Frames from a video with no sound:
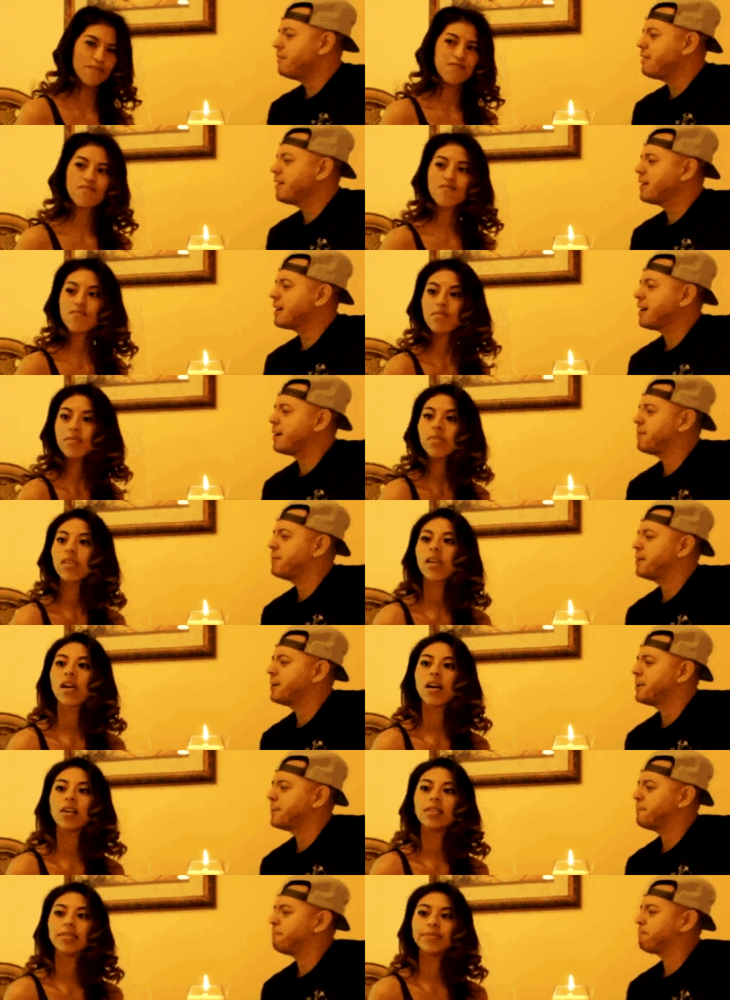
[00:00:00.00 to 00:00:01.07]
Speaker 1: I feel like
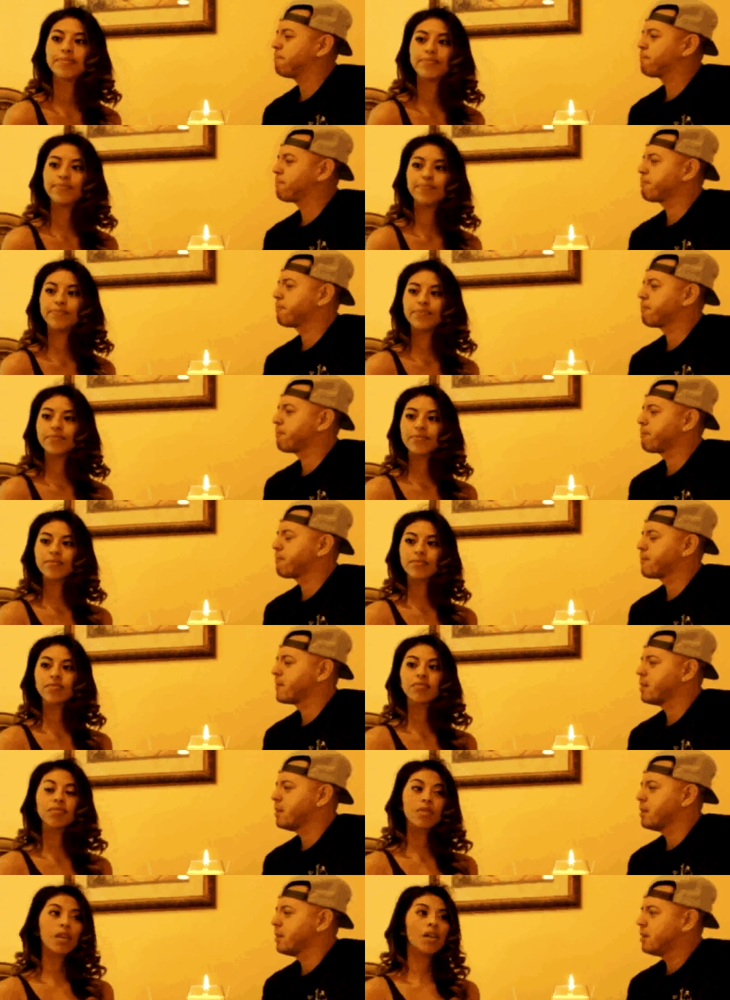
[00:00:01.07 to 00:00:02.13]
I'm um,
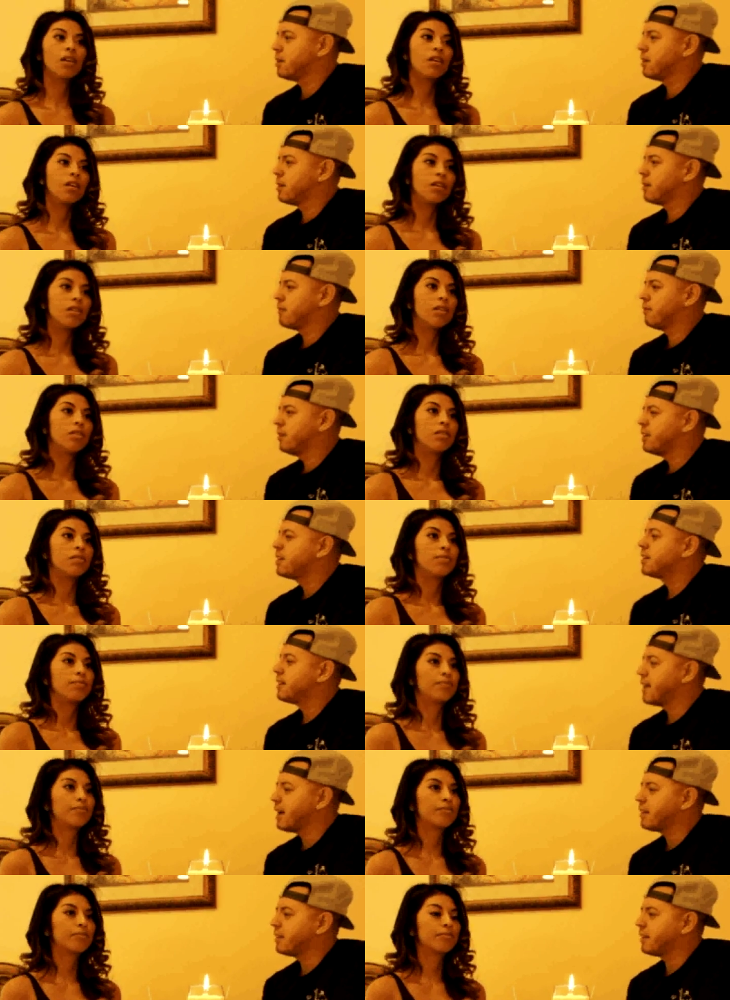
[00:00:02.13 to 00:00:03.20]

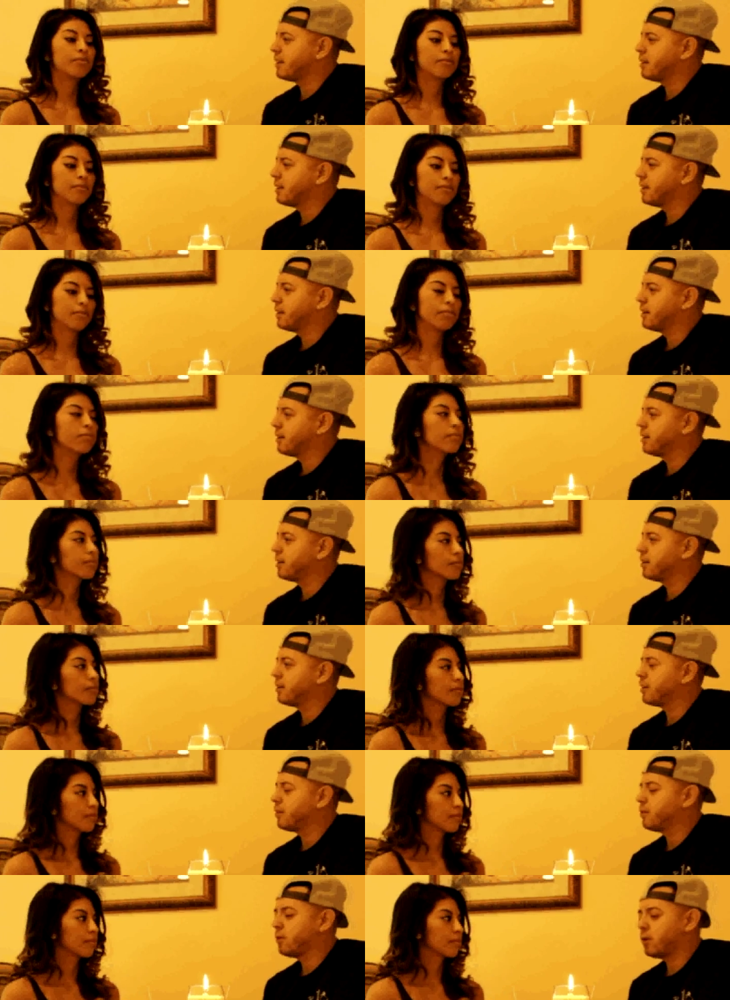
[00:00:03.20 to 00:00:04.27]
really connecting.
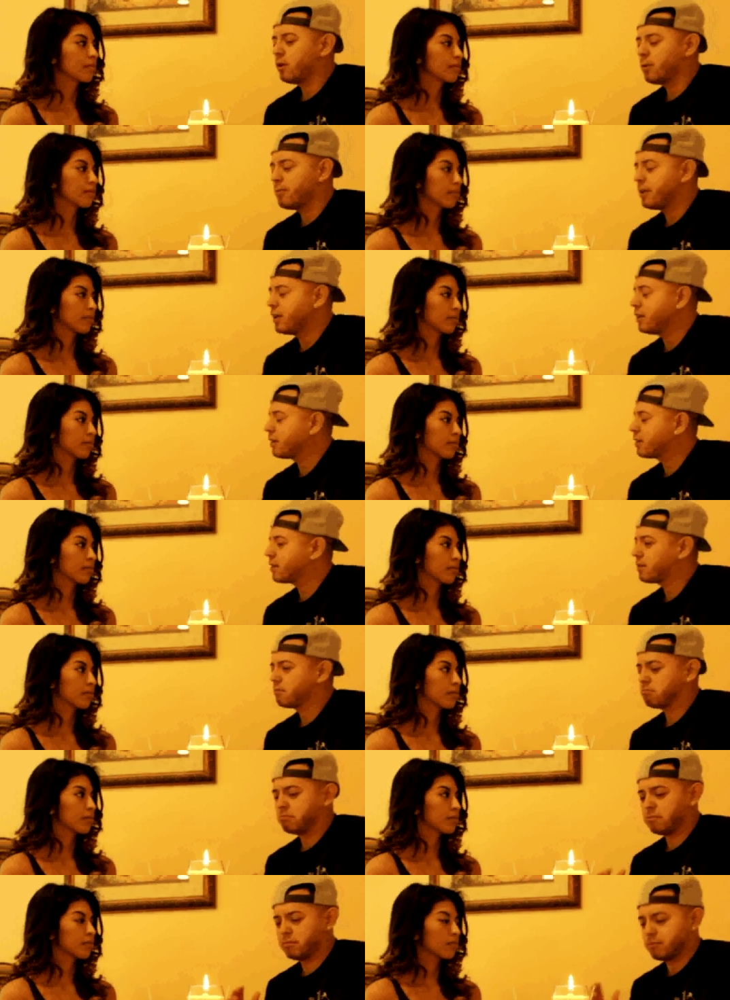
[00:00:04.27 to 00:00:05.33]
You know, I know we only
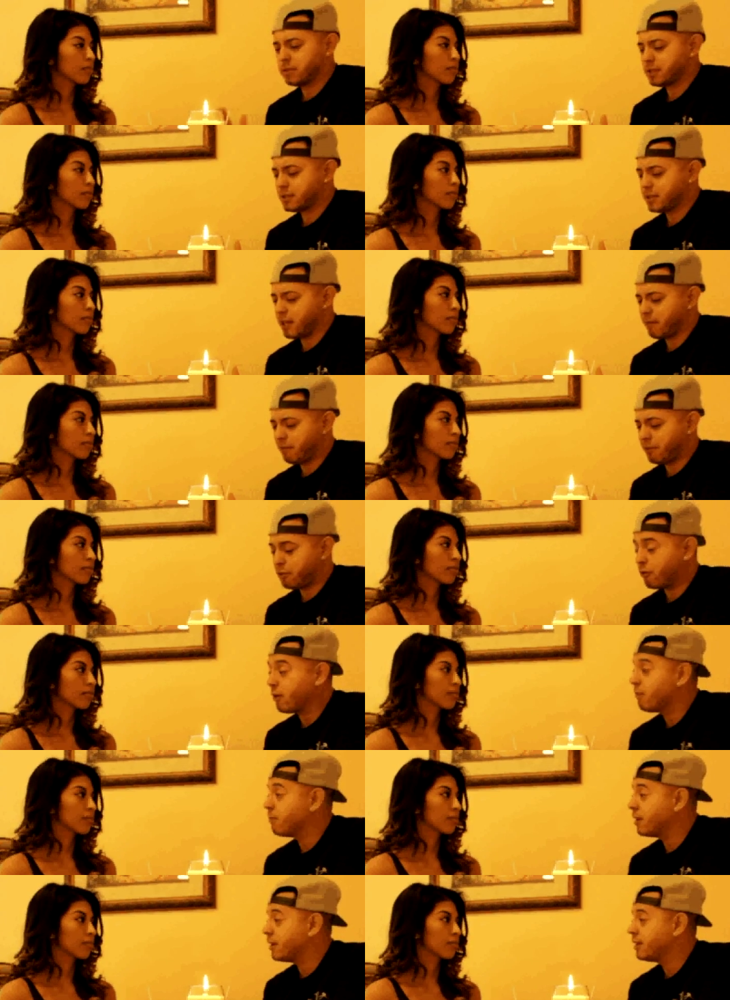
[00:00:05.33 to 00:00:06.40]
been this day
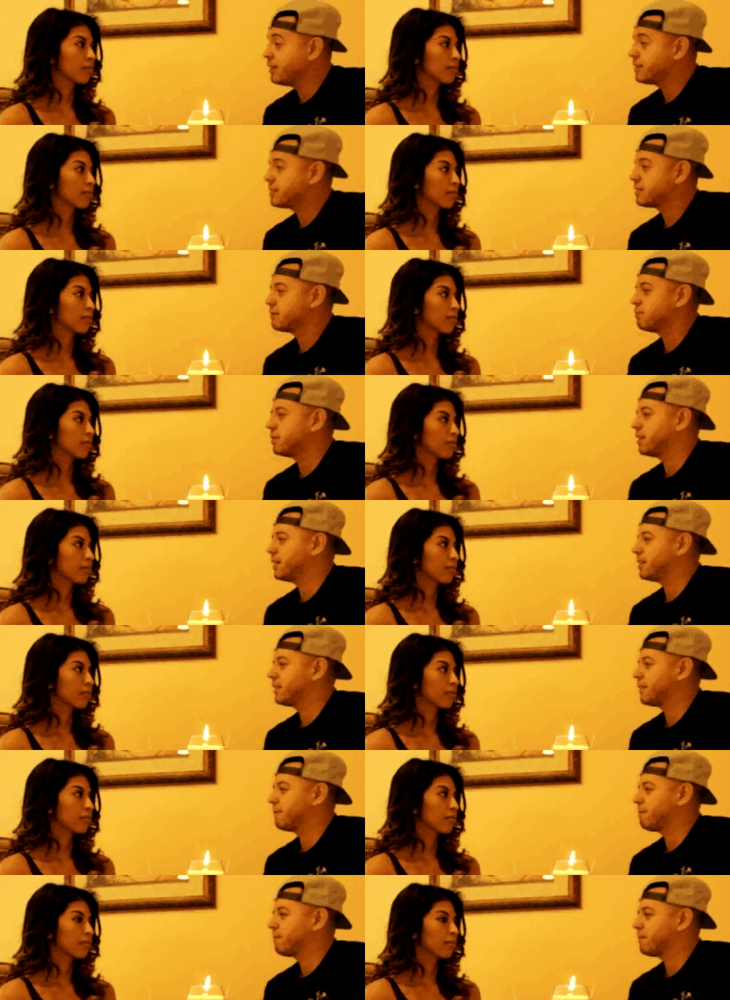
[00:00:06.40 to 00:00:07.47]
for three minutes,
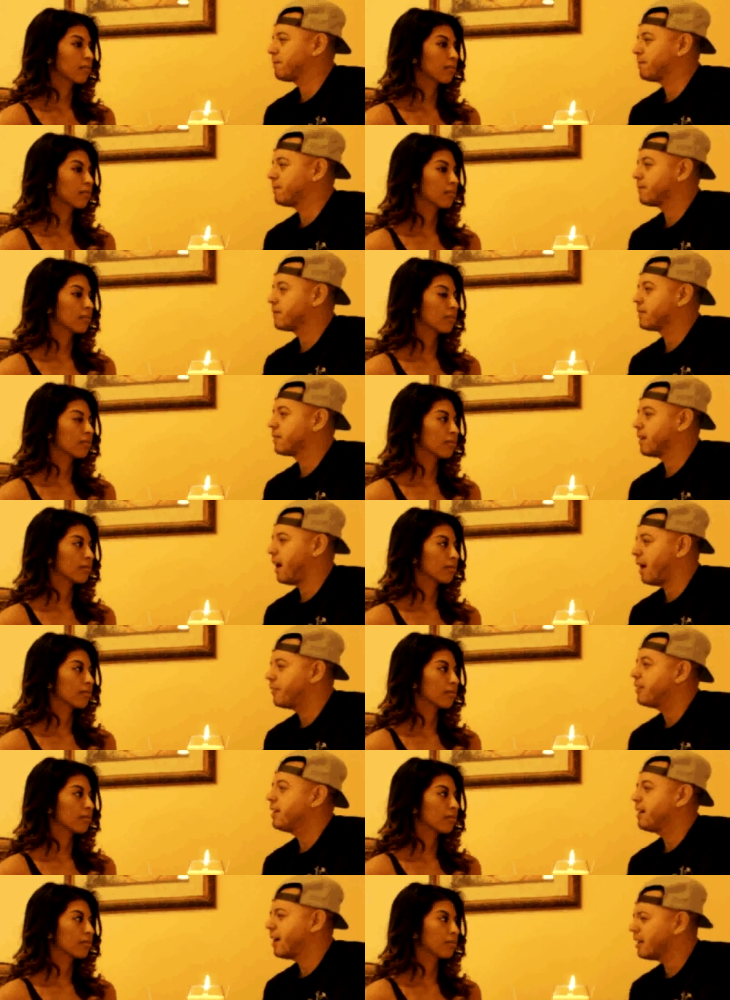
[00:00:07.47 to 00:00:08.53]
but
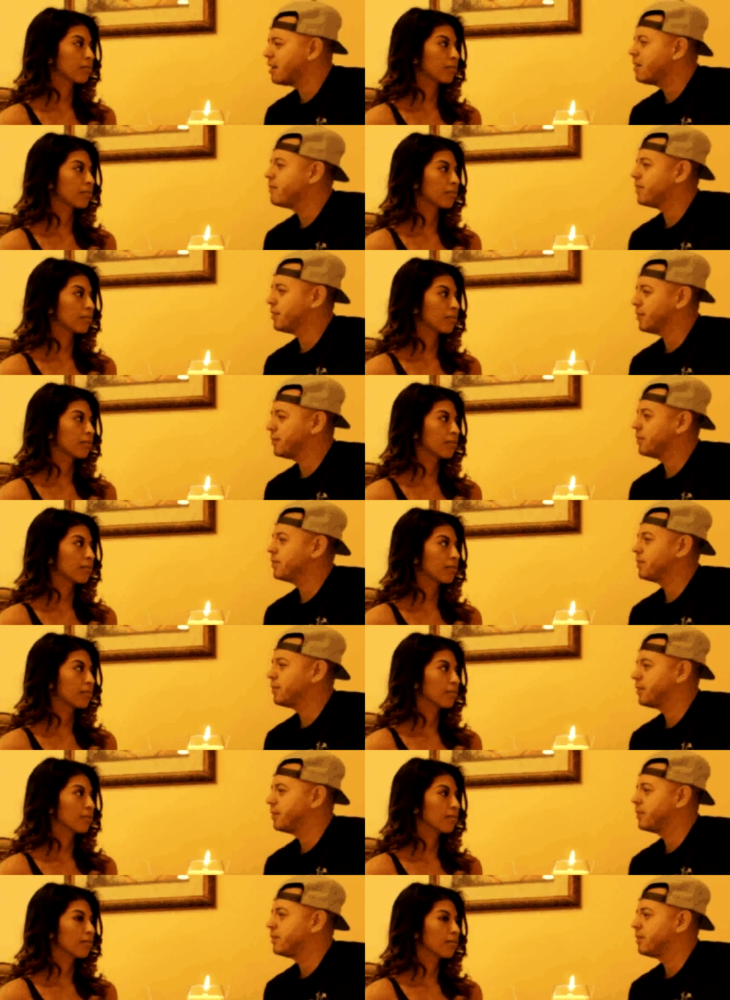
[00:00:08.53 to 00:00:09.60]
I think I love
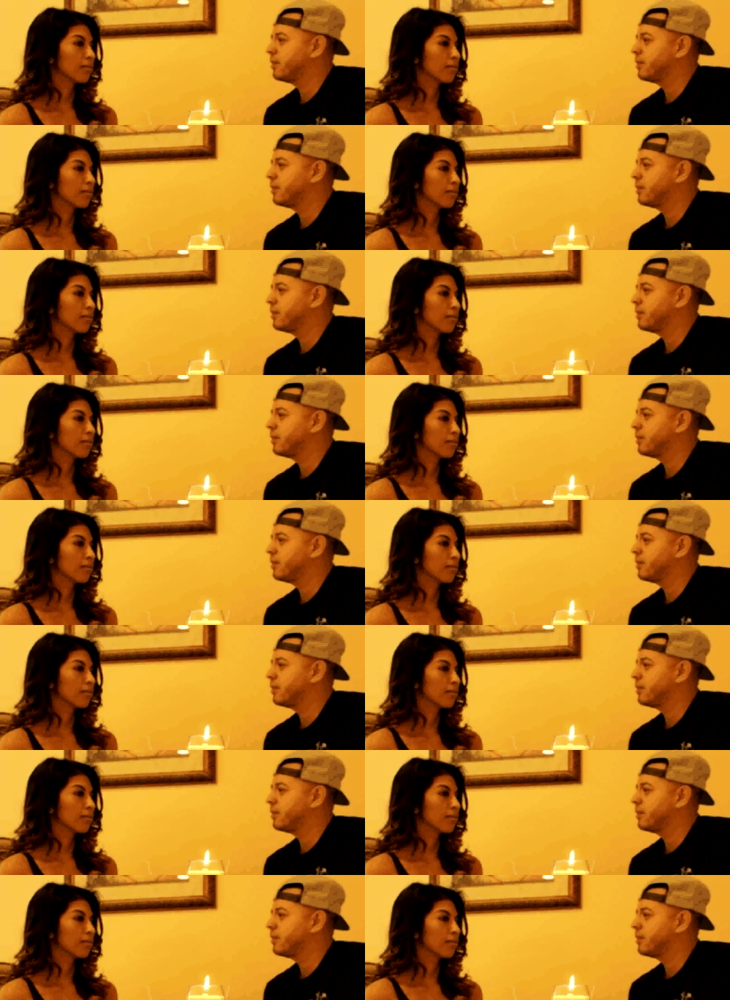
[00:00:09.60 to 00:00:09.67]
you.